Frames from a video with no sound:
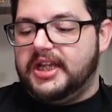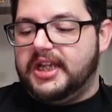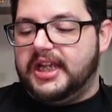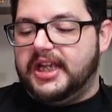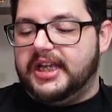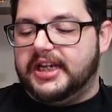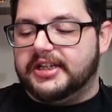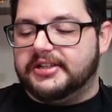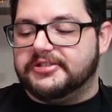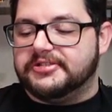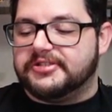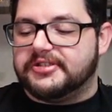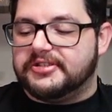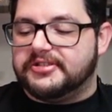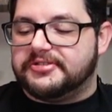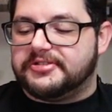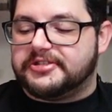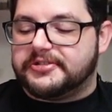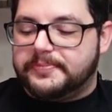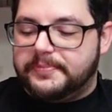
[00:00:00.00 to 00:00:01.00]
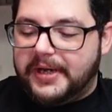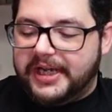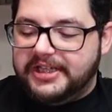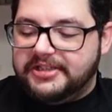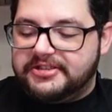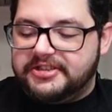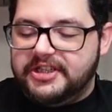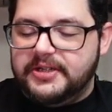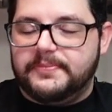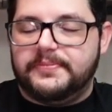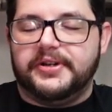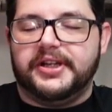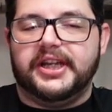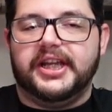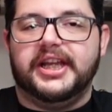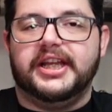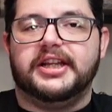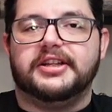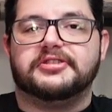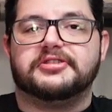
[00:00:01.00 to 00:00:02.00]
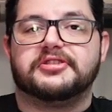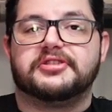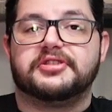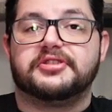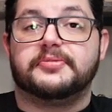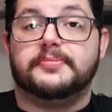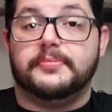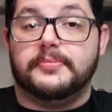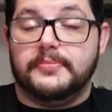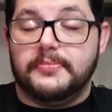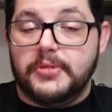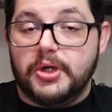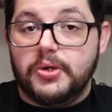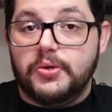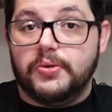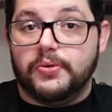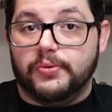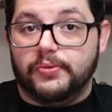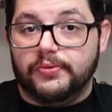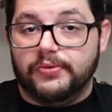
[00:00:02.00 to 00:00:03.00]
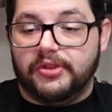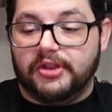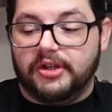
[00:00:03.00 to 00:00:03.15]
It is spicy, but it is smooth.